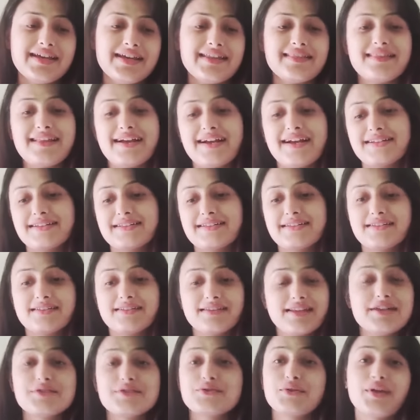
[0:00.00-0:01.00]
that
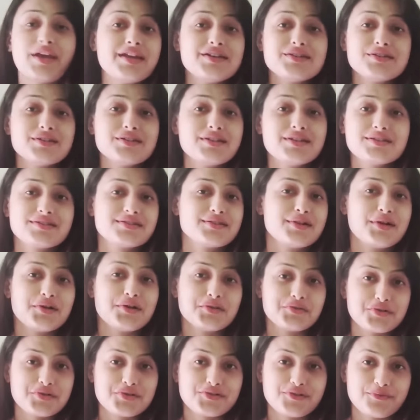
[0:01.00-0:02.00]
education is
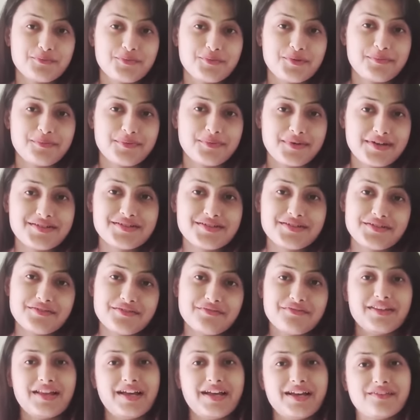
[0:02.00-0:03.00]
not just the preparation
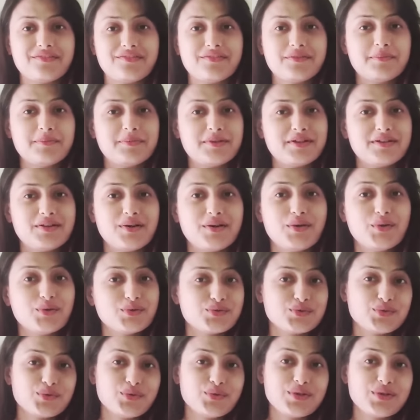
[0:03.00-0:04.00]
of life, but also